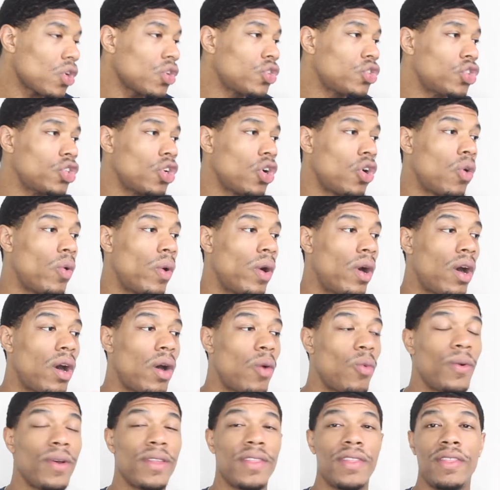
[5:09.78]

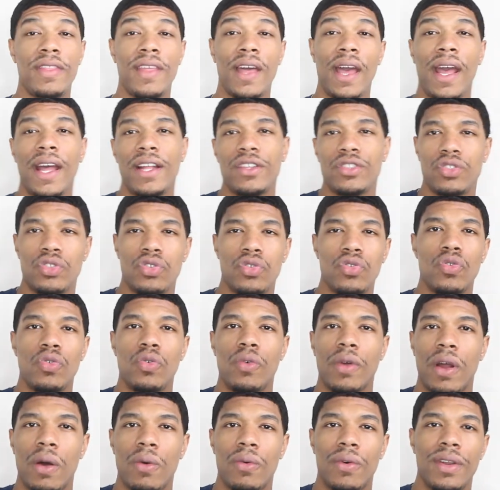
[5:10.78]
So with that too,
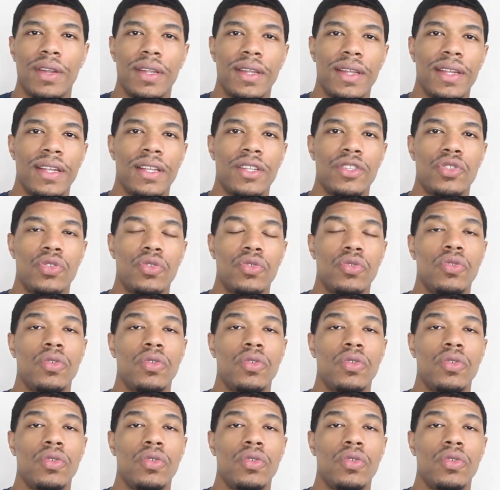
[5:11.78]
what I want to get into,